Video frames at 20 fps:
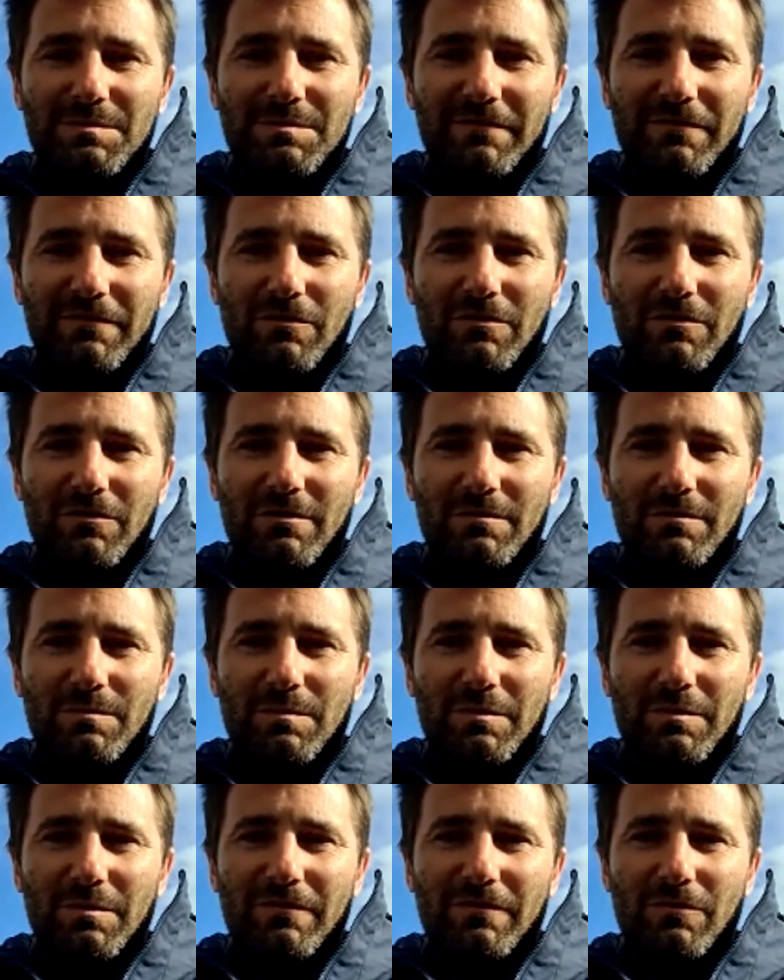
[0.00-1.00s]
before
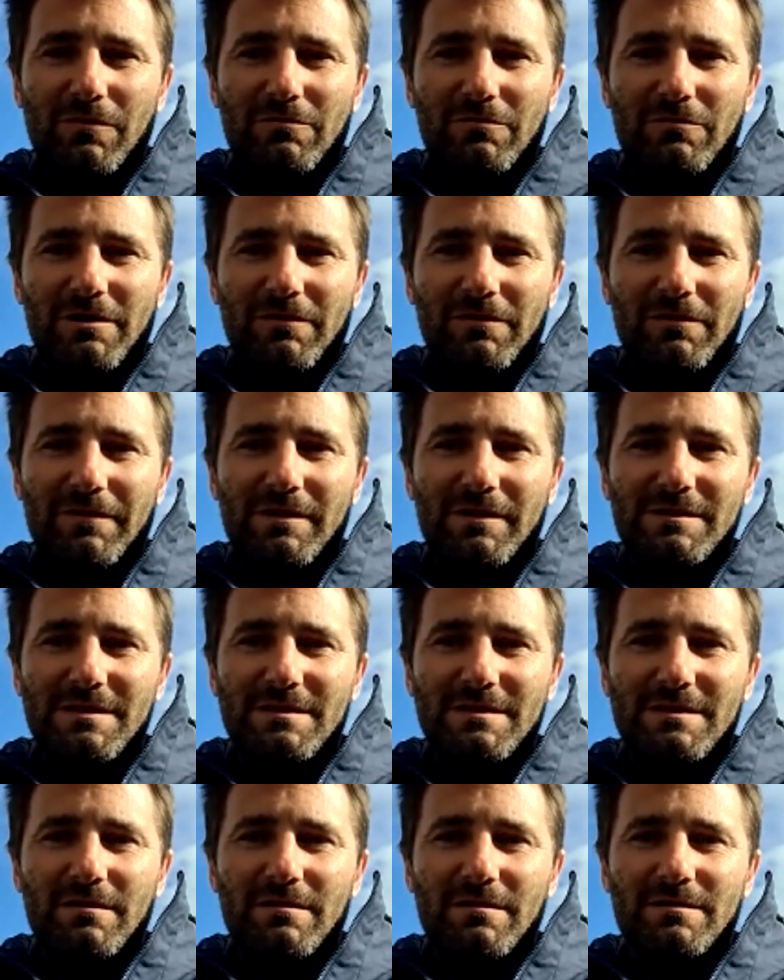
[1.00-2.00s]
the real fun
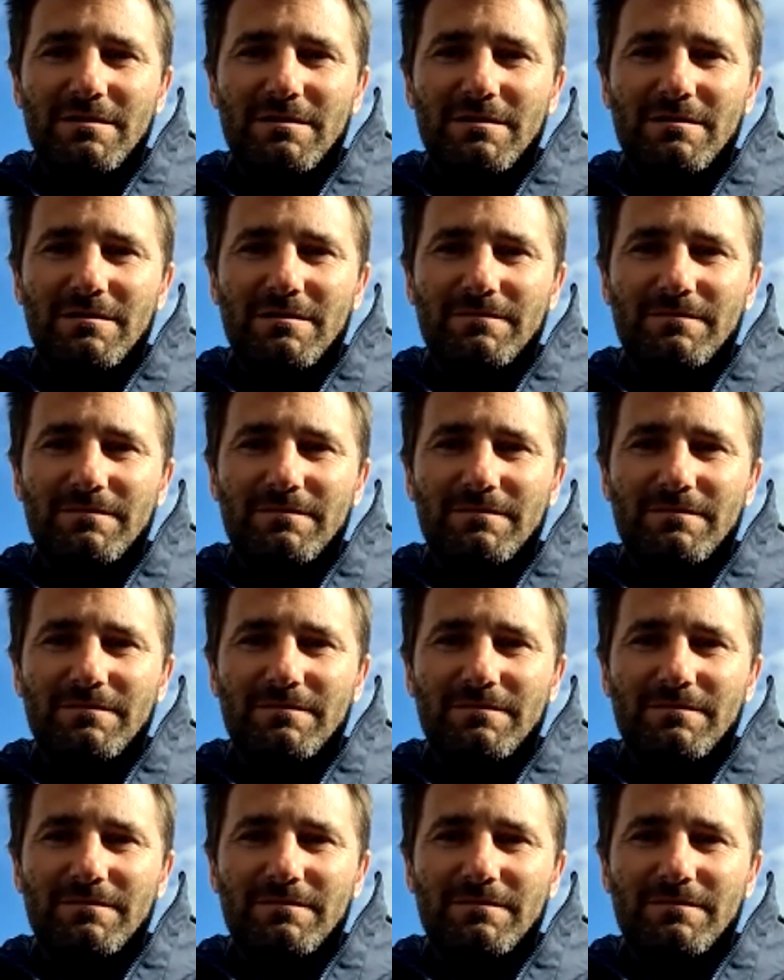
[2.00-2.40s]
starts.